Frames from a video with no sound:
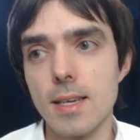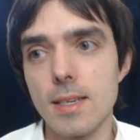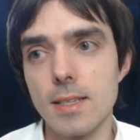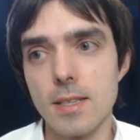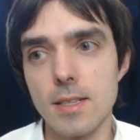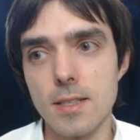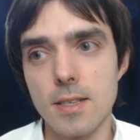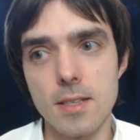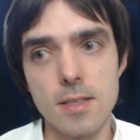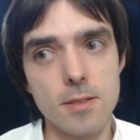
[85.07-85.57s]

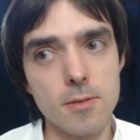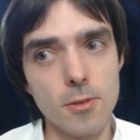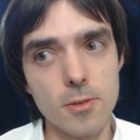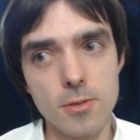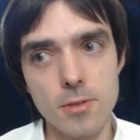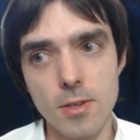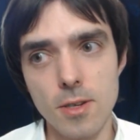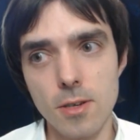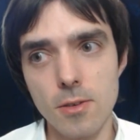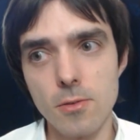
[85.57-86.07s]
This is
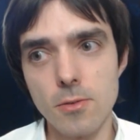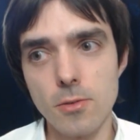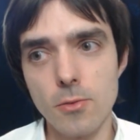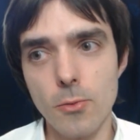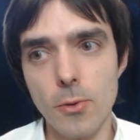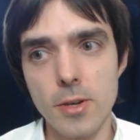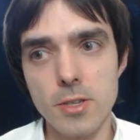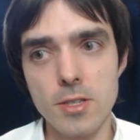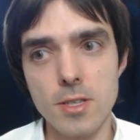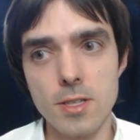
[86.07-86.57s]
also a good
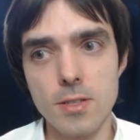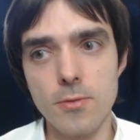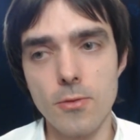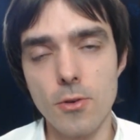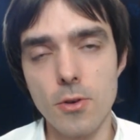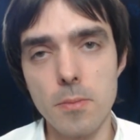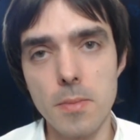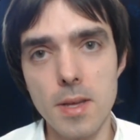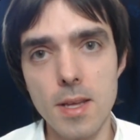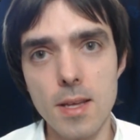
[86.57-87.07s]
questions
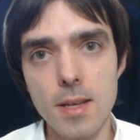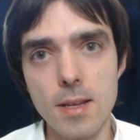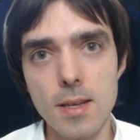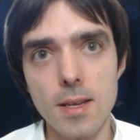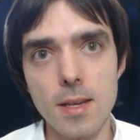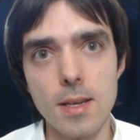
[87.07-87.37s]
for me.